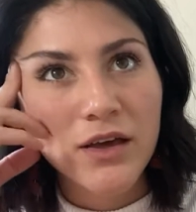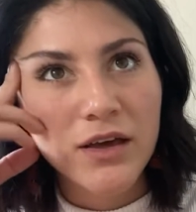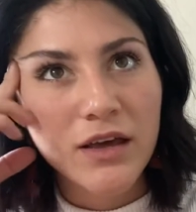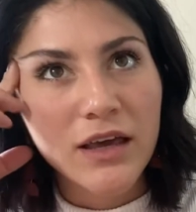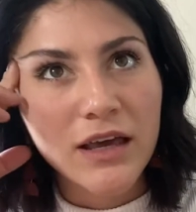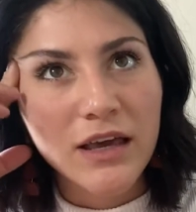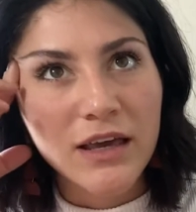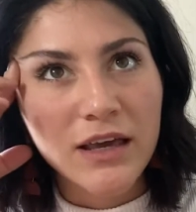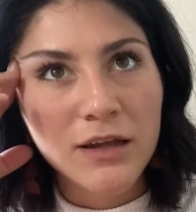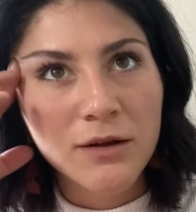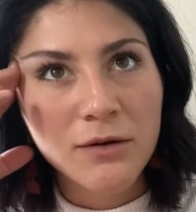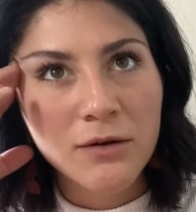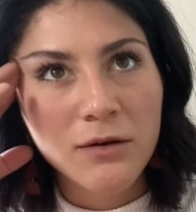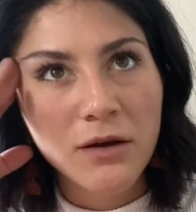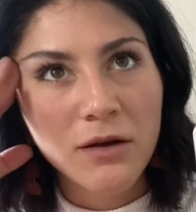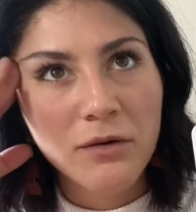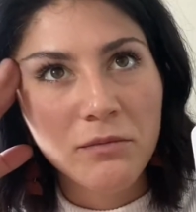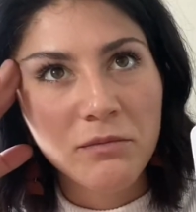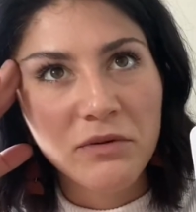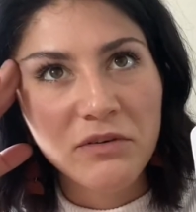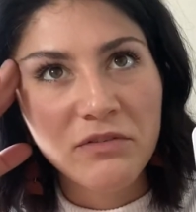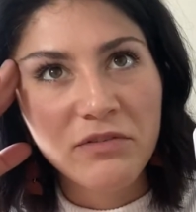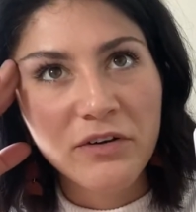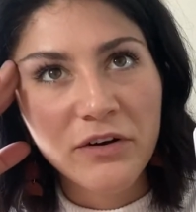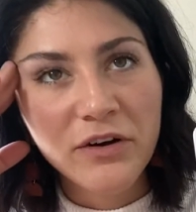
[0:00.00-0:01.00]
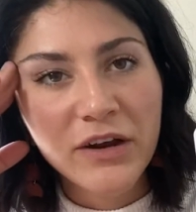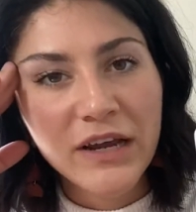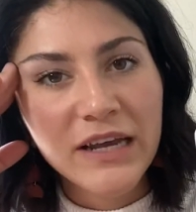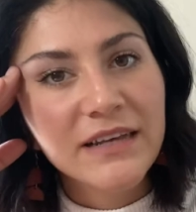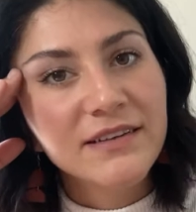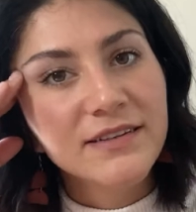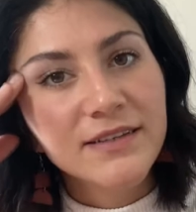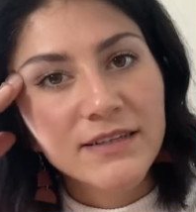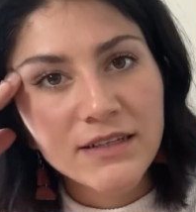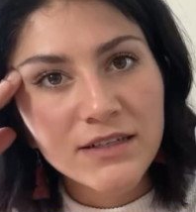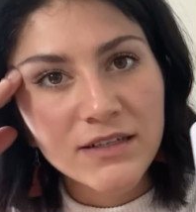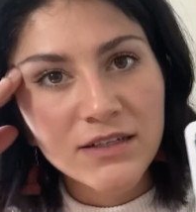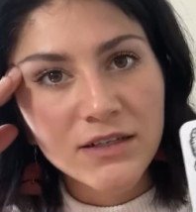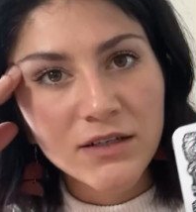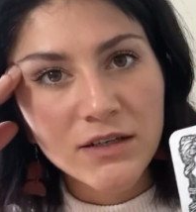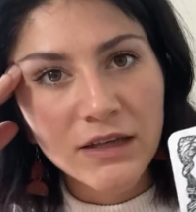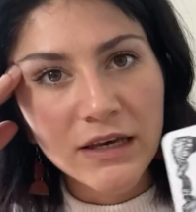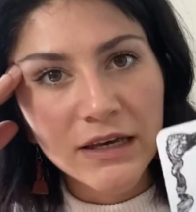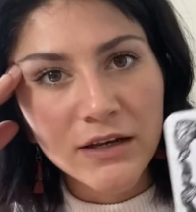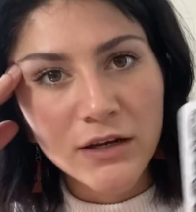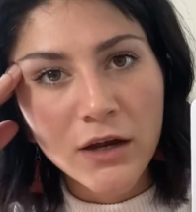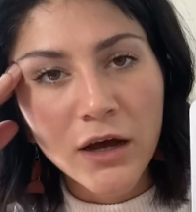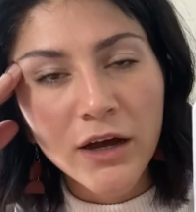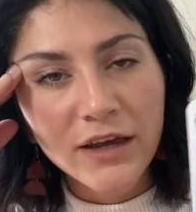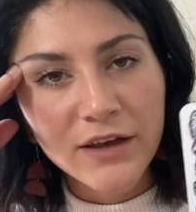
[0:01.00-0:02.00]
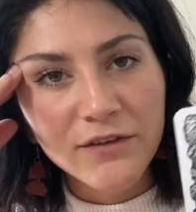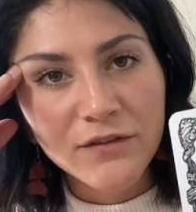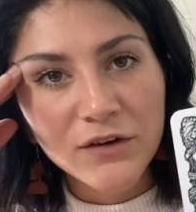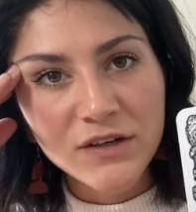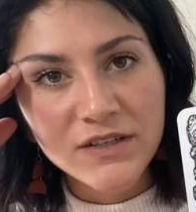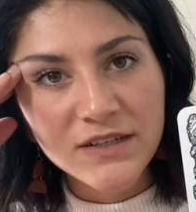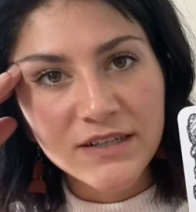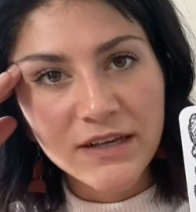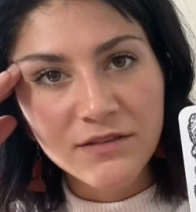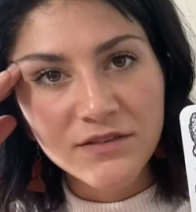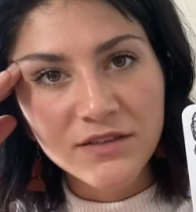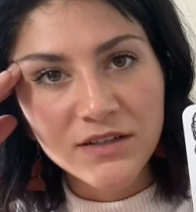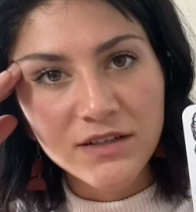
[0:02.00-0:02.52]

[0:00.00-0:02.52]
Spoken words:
it can be very easy to like not give ourselves